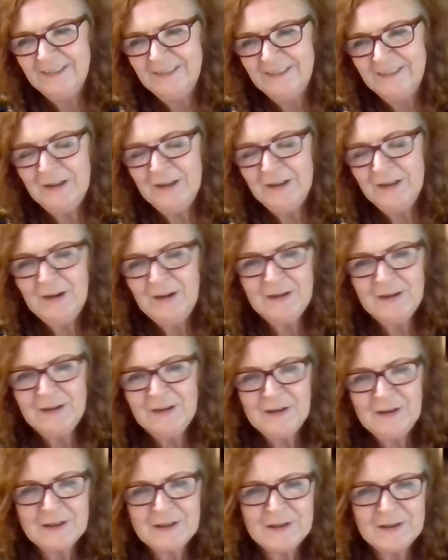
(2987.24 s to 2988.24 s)
I like
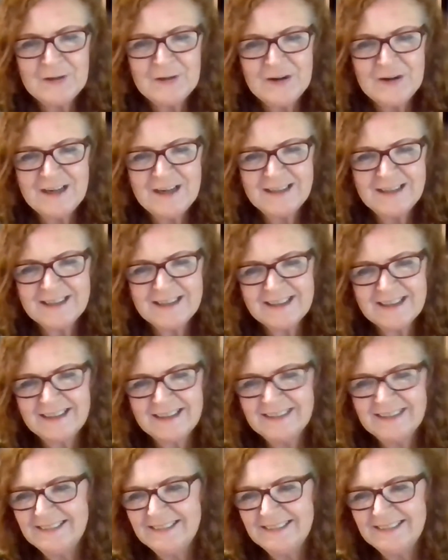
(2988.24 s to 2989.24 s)
those stories.
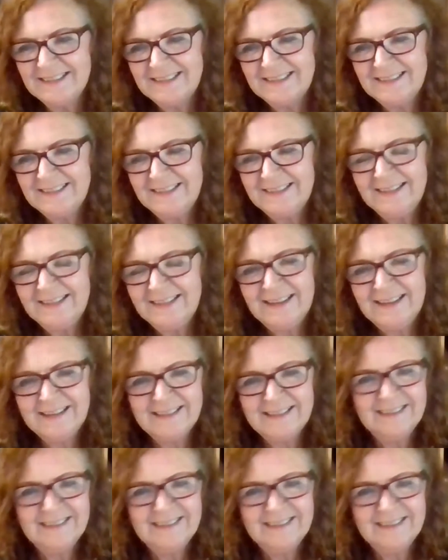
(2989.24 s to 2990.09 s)
Yeah.